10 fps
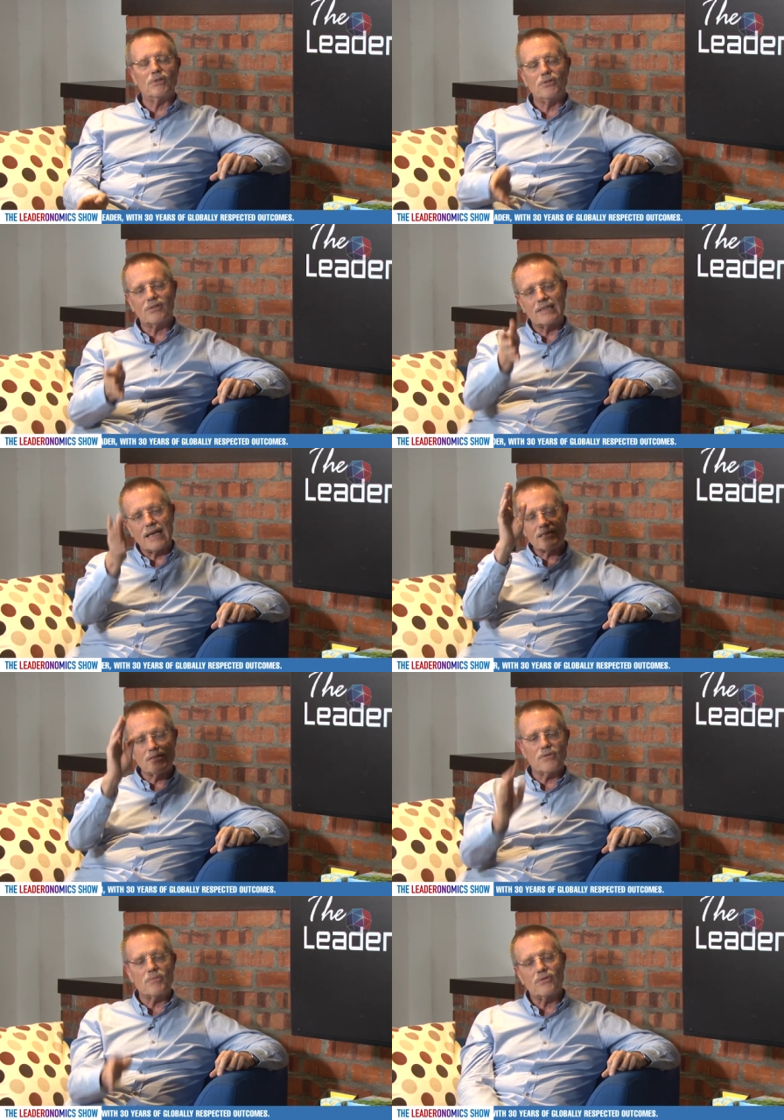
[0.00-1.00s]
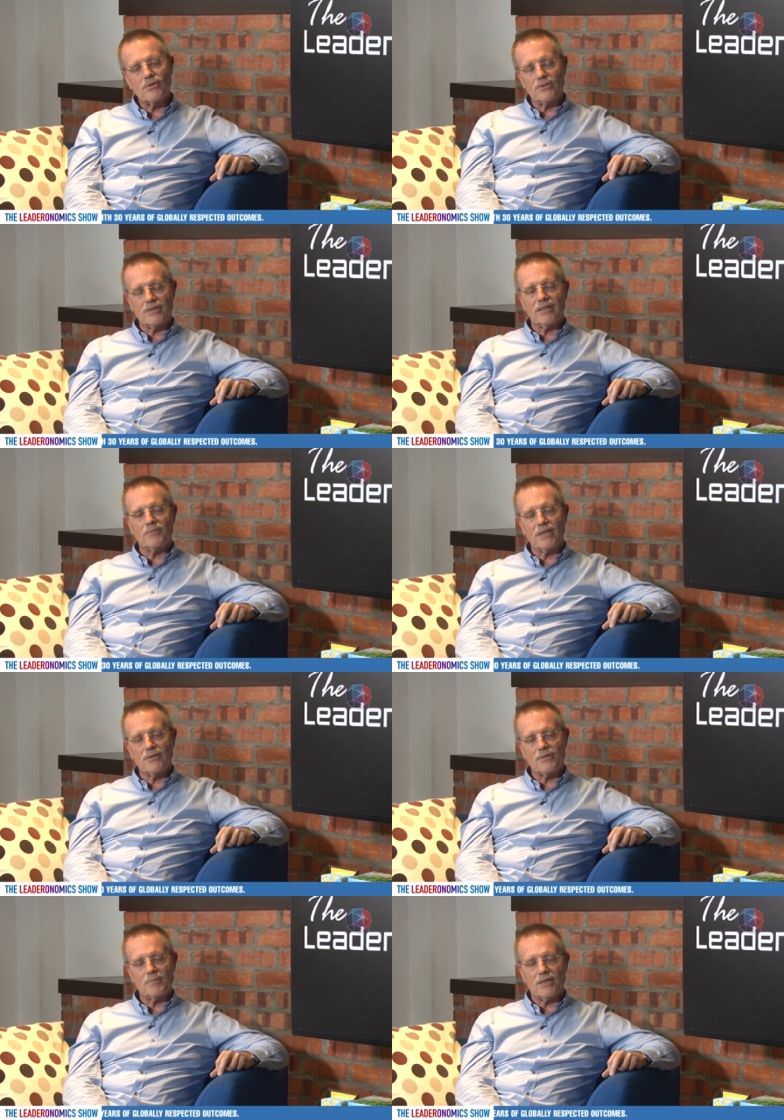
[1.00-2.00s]
took a taxi from the road and went
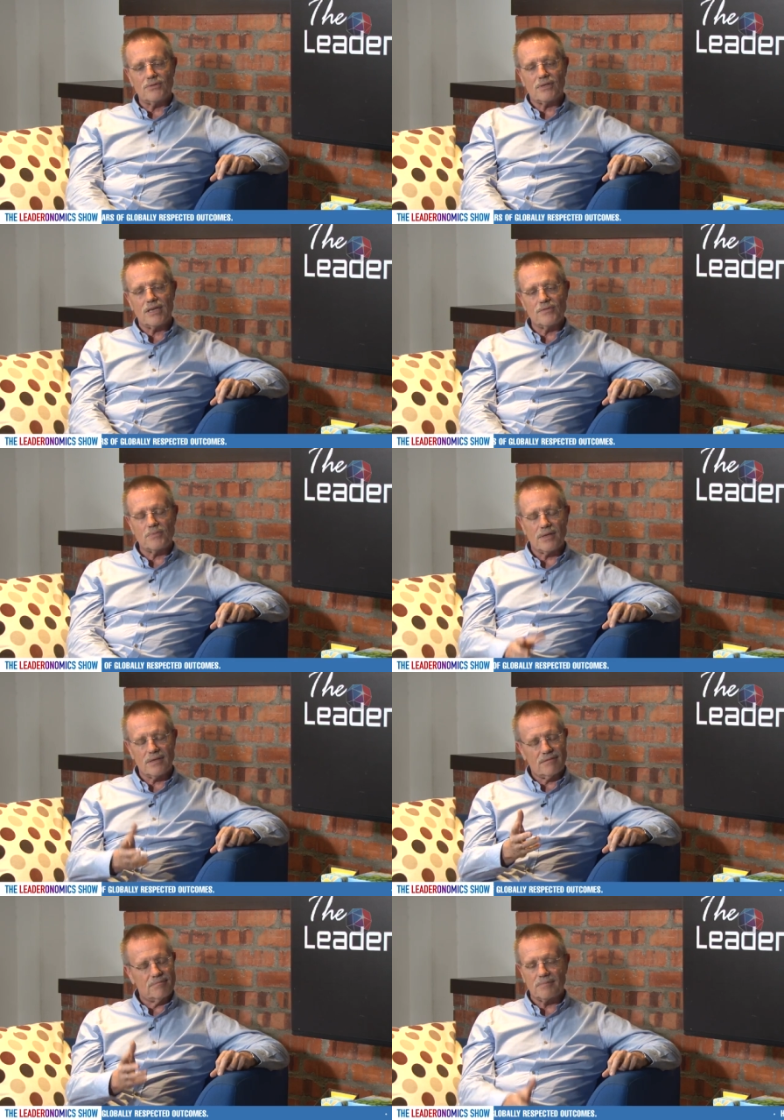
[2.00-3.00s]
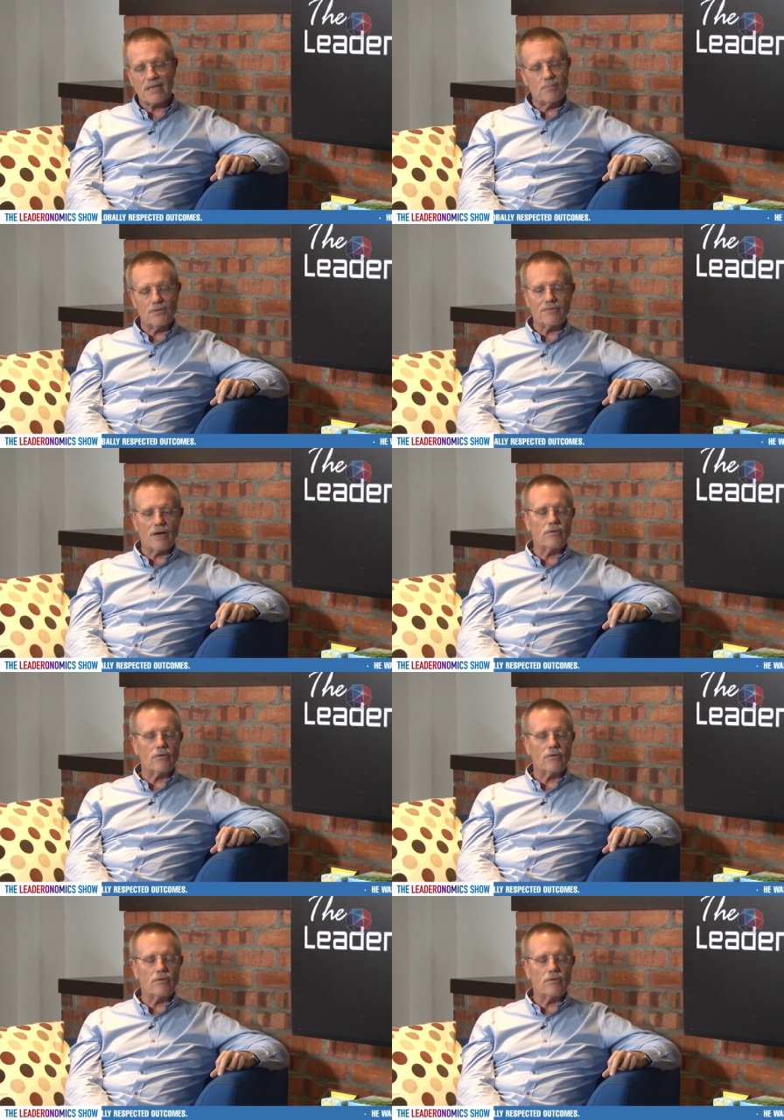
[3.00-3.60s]
to the Batu Caves, spent a couple of hours.